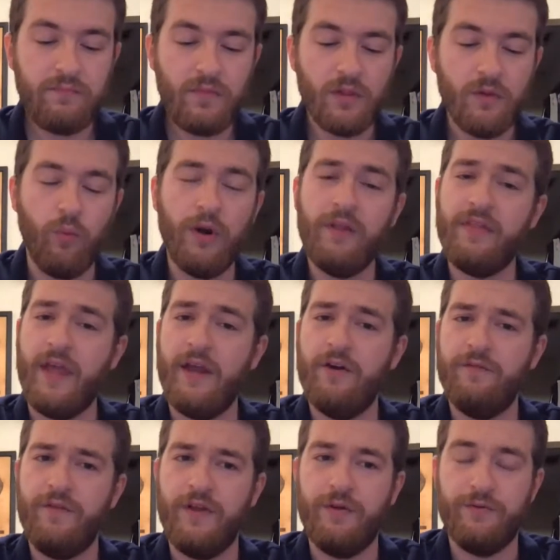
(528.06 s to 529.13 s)
One of the
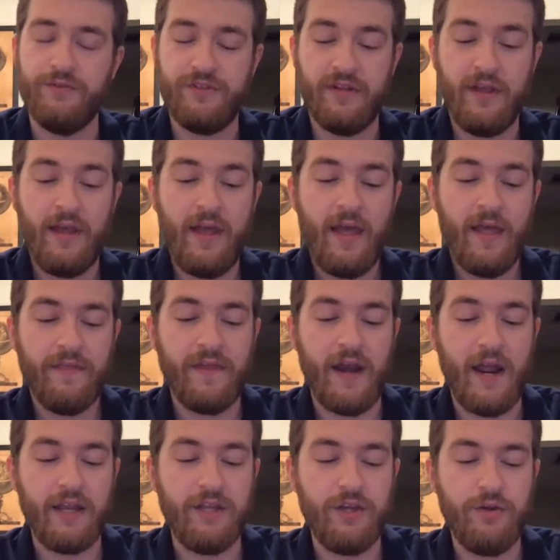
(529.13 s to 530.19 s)
interviews that
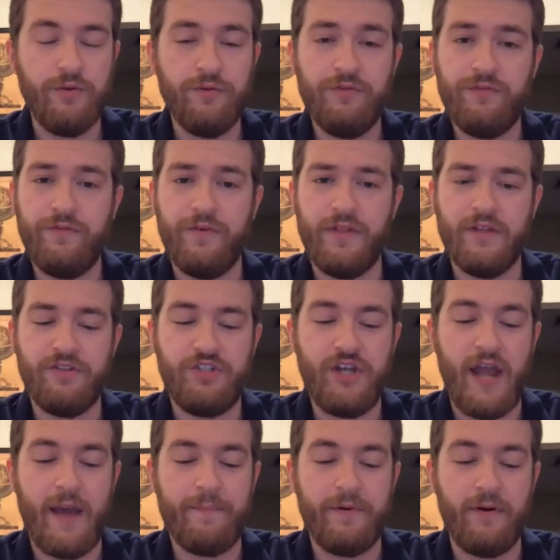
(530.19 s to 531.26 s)
I use for this
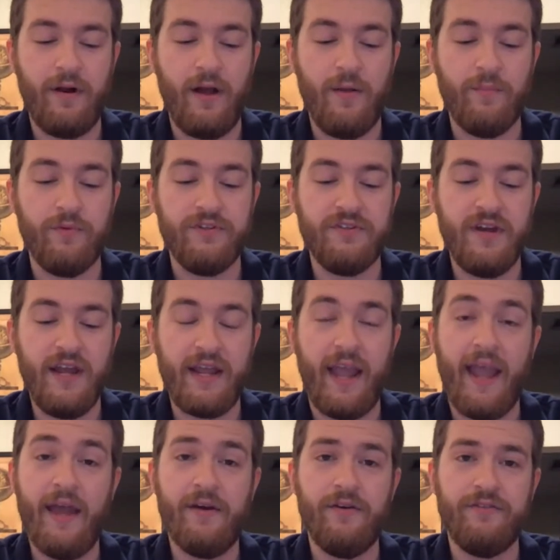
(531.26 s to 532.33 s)
chapter um, was Nick
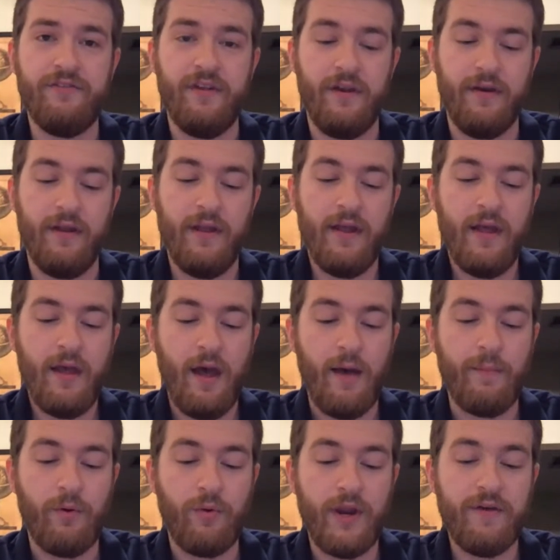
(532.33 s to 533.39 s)
Anderson, a
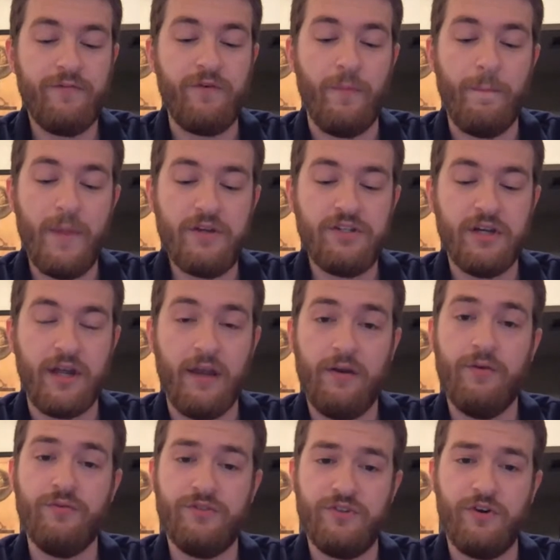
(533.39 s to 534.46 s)
Marine from Michigan
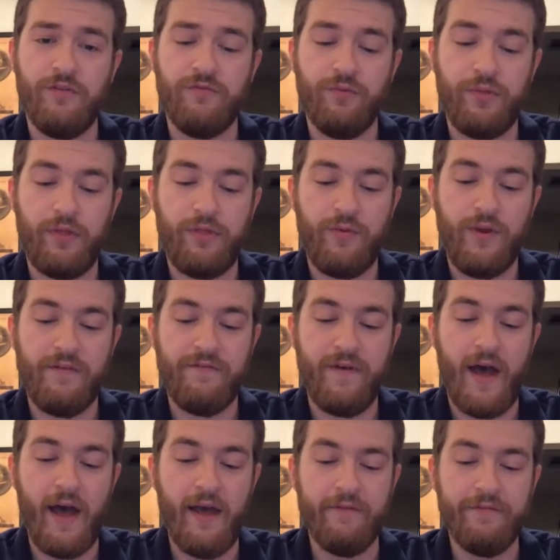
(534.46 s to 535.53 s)
who served with a 3
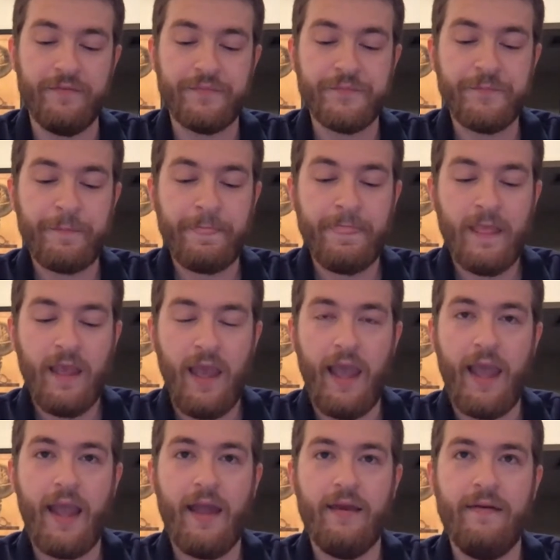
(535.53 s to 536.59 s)
5.
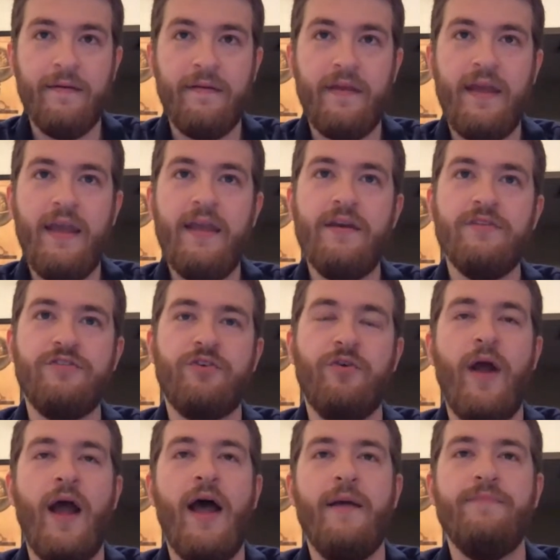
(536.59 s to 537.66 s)
And he
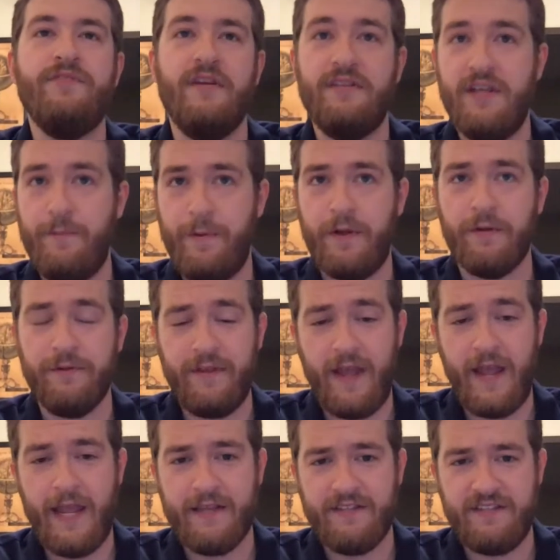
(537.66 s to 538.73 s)
describes a typical
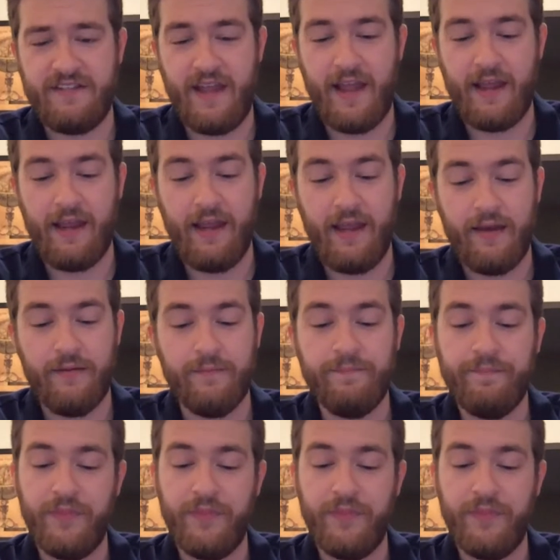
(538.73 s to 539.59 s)
day in Sangin.